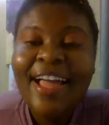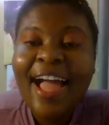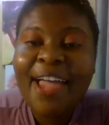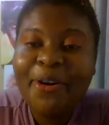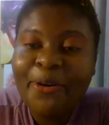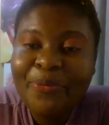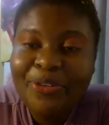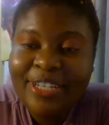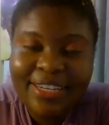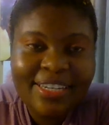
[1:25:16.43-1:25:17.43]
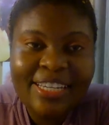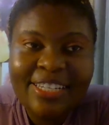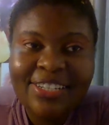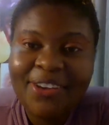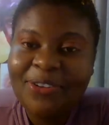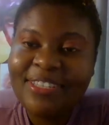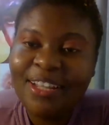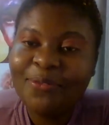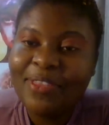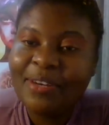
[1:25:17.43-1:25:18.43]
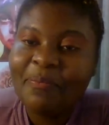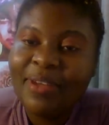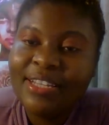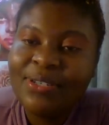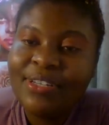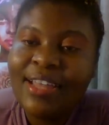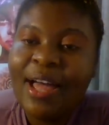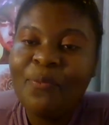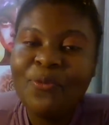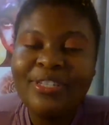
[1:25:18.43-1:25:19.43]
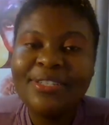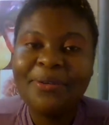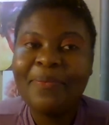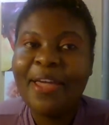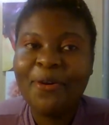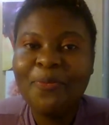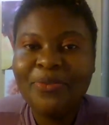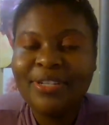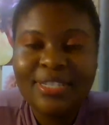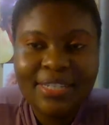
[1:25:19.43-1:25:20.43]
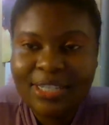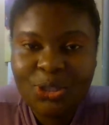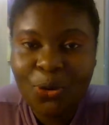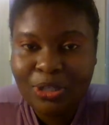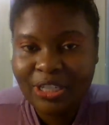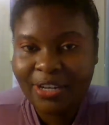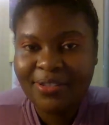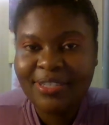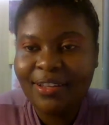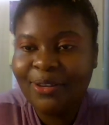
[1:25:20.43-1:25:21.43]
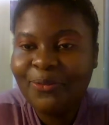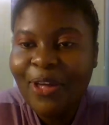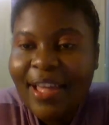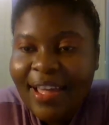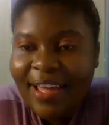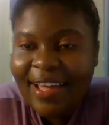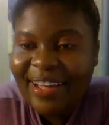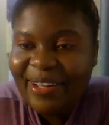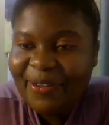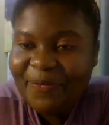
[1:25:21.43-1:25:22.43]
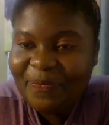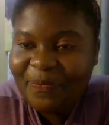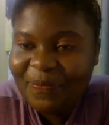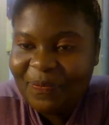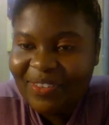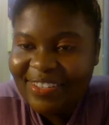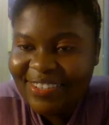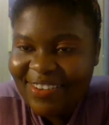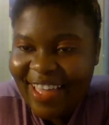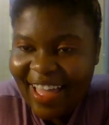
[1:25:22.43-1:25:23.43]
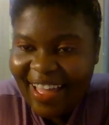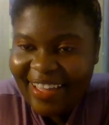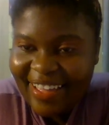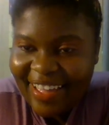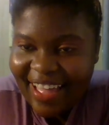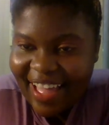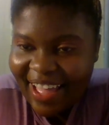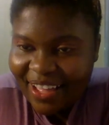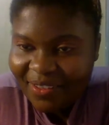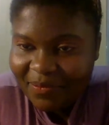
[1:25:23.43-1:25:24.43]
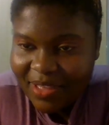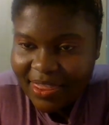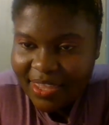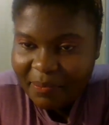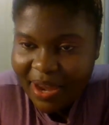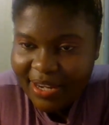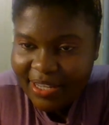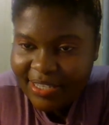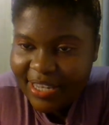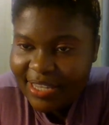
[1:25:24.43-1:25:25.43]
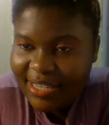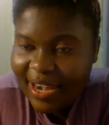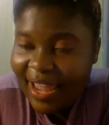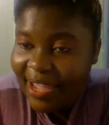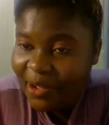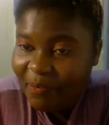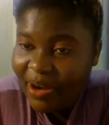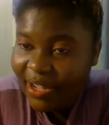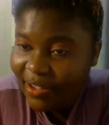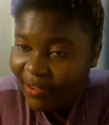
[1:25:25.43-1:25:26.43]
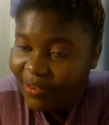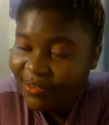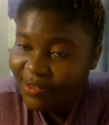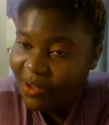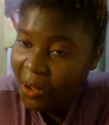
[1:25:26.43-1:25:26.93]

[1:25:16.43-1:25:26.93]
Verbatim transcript: I hope you didn't injure yourself that much, um, wisdom. I hope you didn't torture yourself. Um, so yeah. Um, and then Malik says, I like black girls.